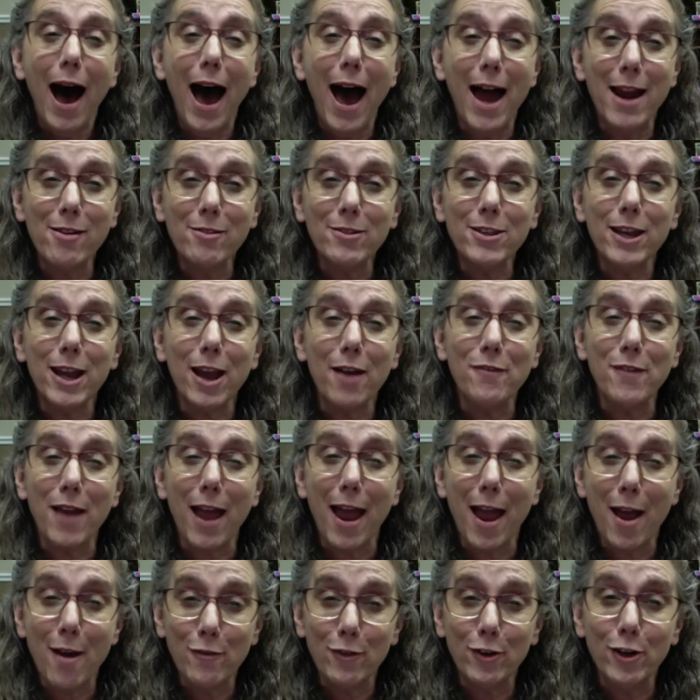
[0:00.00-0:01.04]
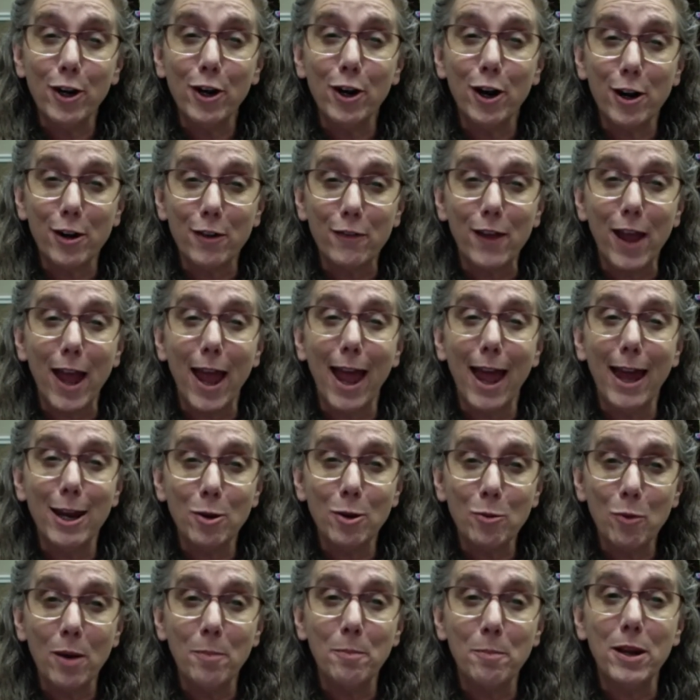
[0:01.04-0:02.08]
I don't think I've ever heard of
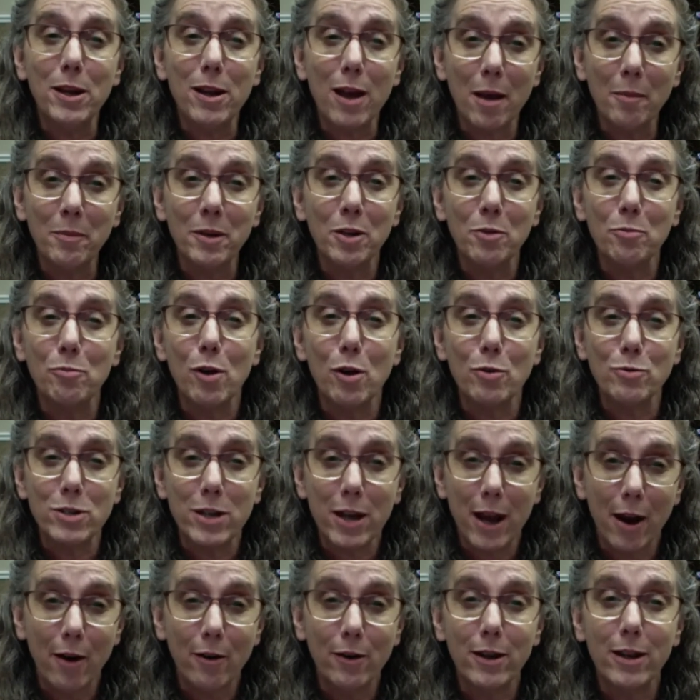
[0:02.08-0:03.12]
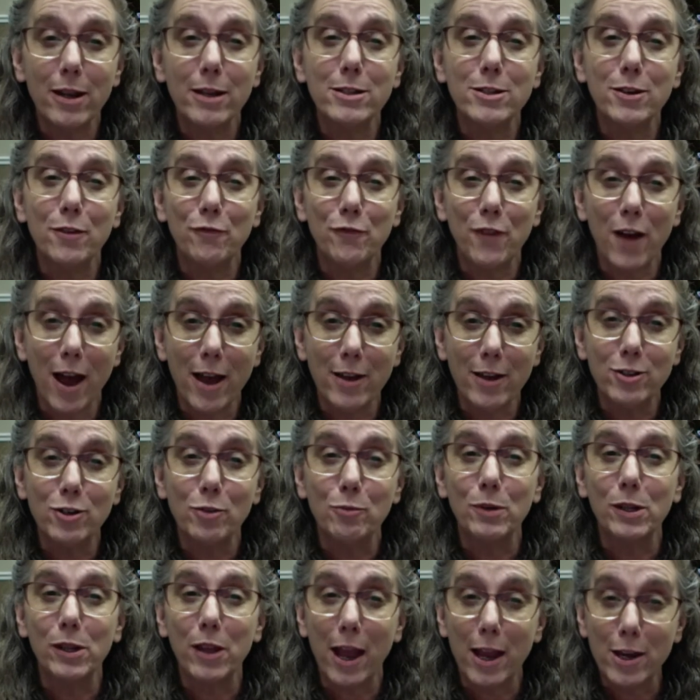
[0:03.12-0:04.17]
anyone becoming a Rotarian to find a
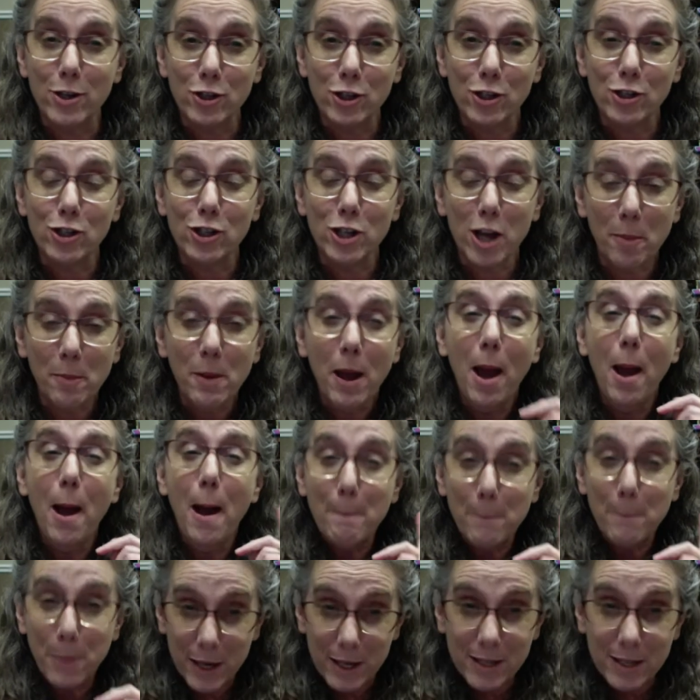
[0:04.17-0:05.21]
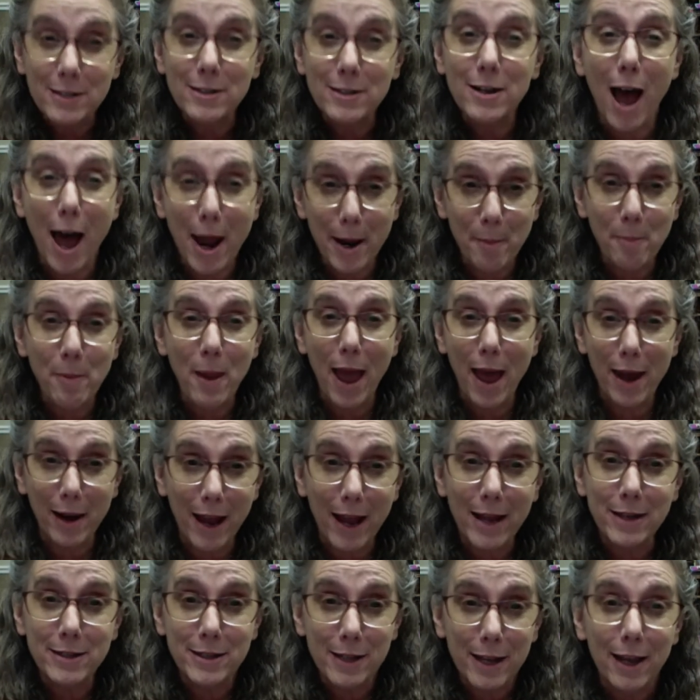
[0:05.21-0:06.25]
relationship, but it's not a bad
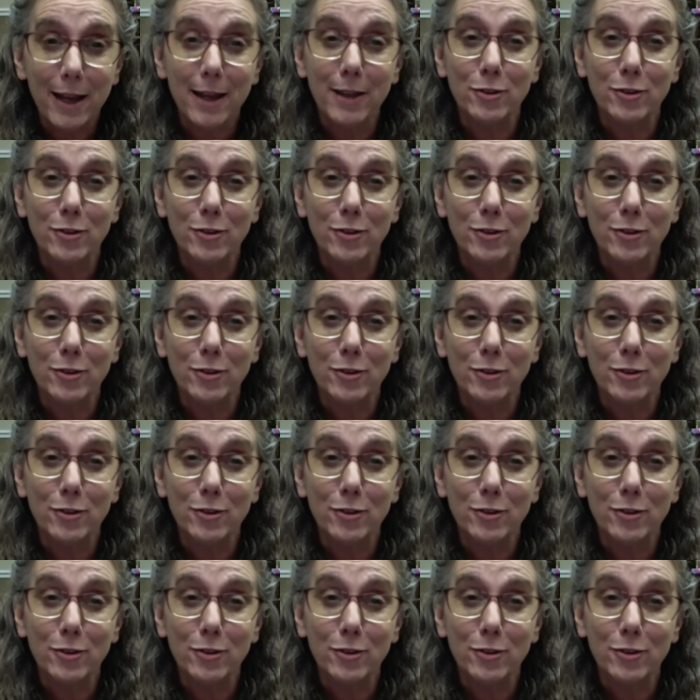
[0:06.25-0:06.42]
idea.